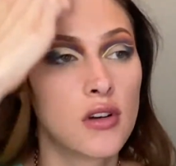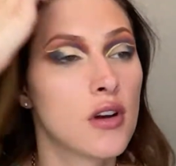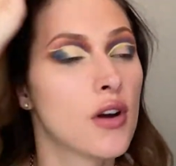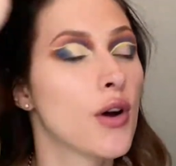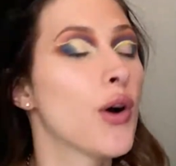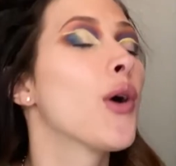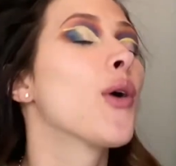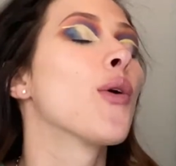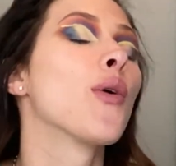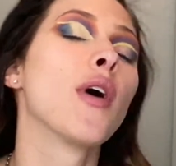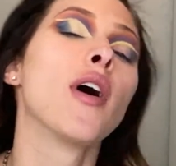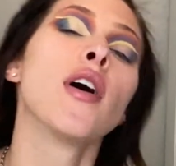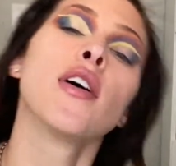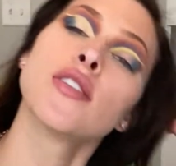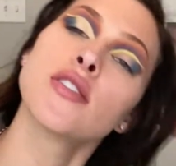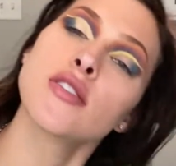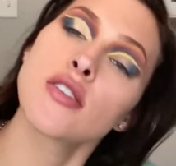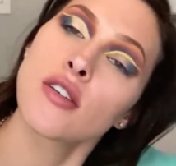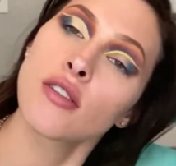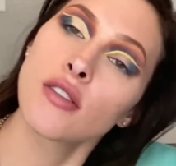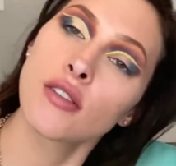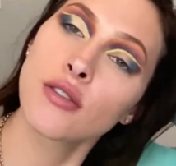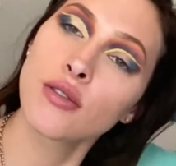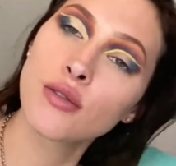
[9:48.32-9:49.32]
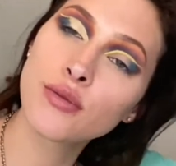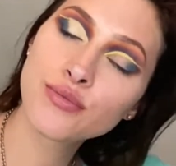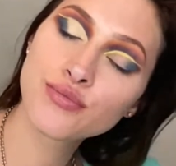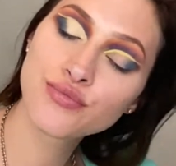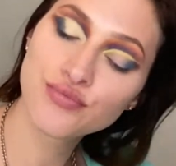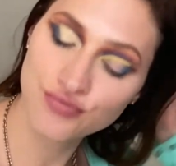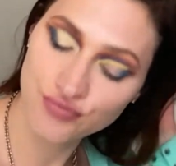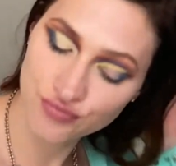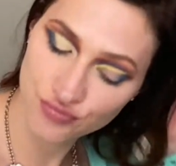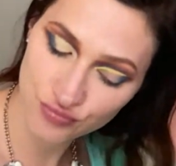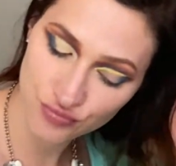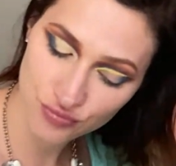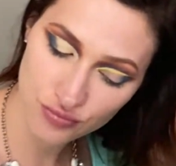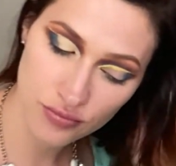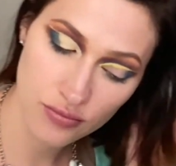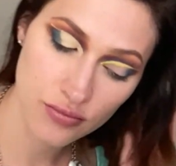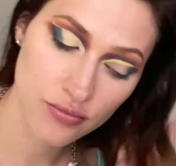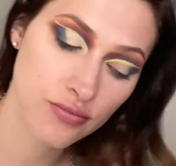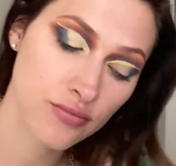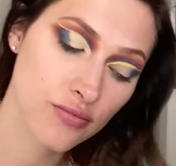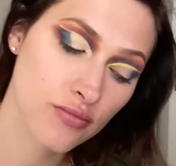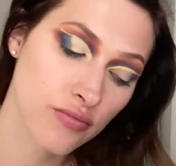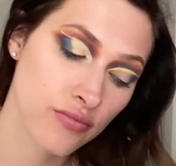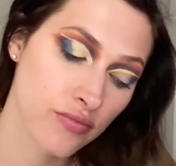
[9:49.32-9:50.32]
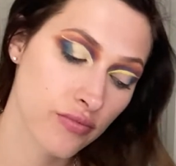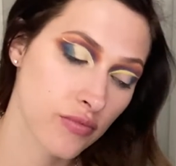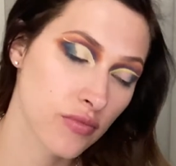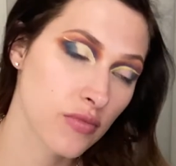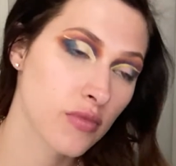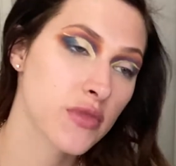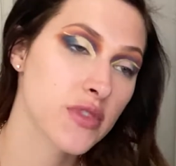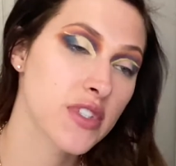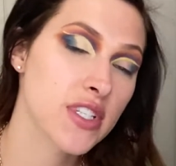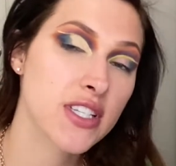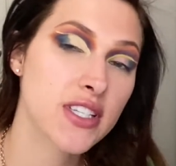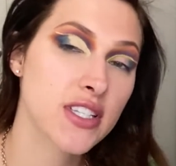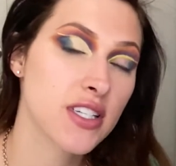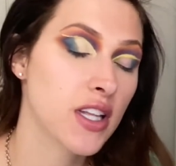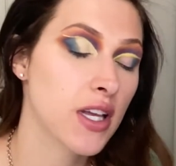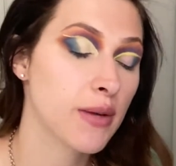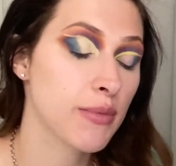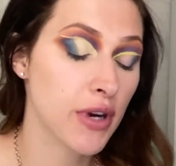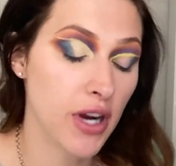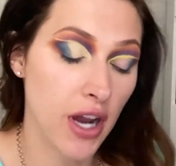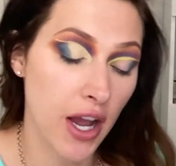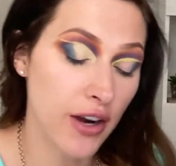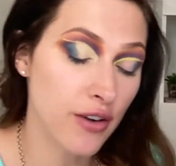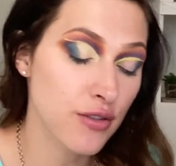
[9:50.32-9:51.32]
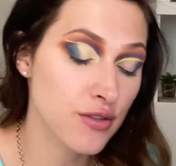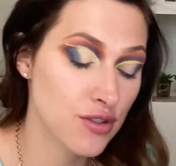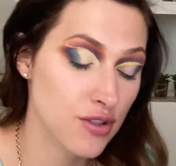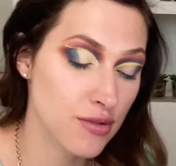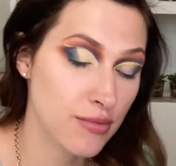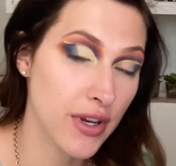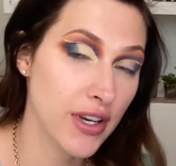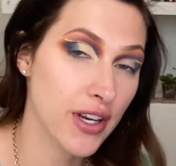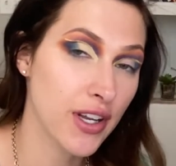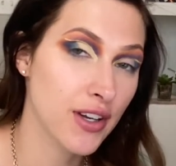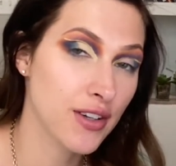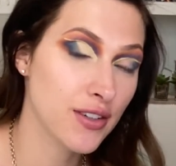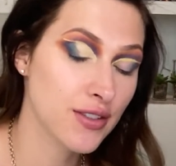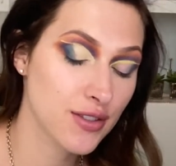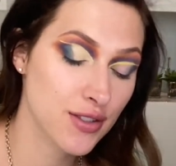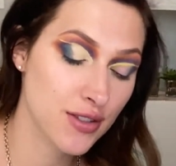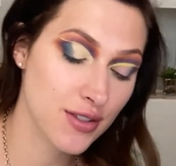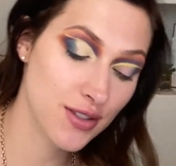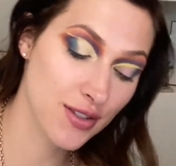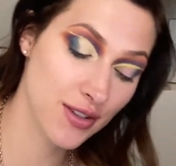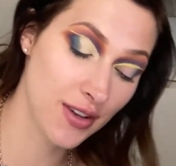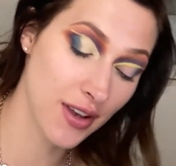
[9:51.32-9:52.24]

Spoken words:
Oh, also, disclaimer, I don't do my nails.